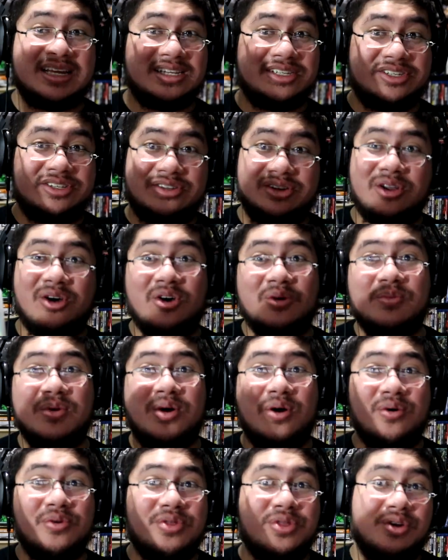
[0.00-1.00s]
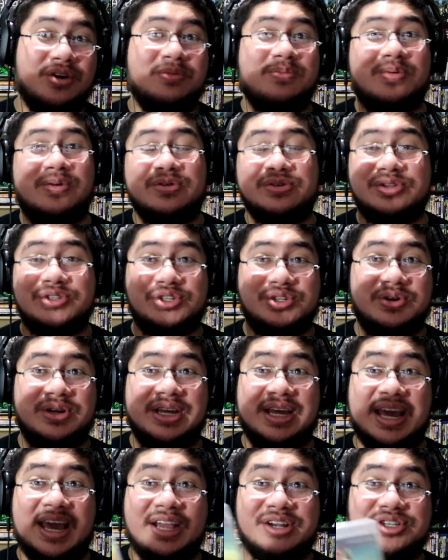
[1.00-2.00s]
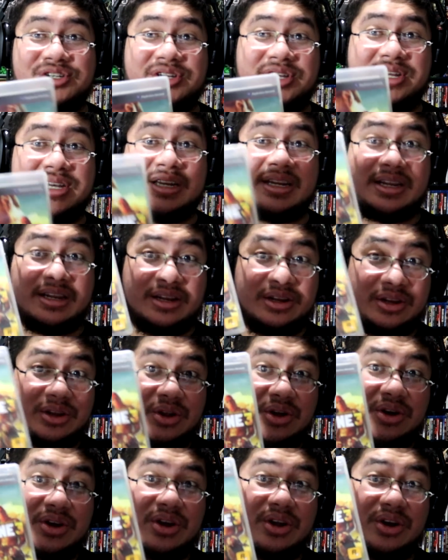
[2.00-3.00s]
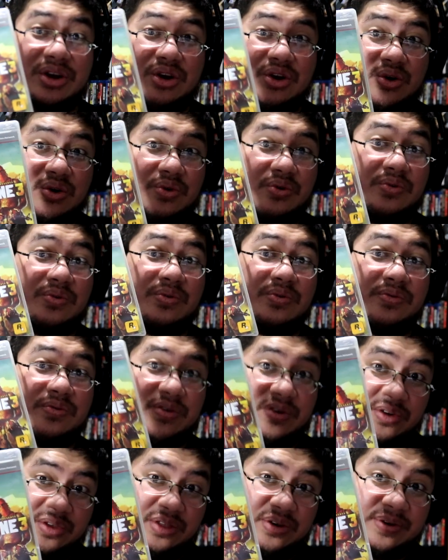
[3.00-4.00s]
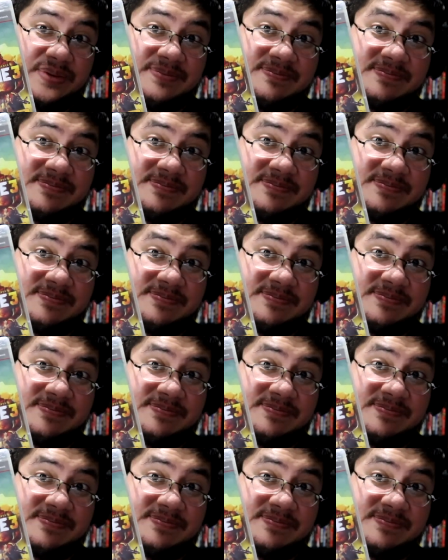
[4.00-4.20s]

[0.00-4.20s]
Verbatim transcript: slow mo, third person shooting action, look no further.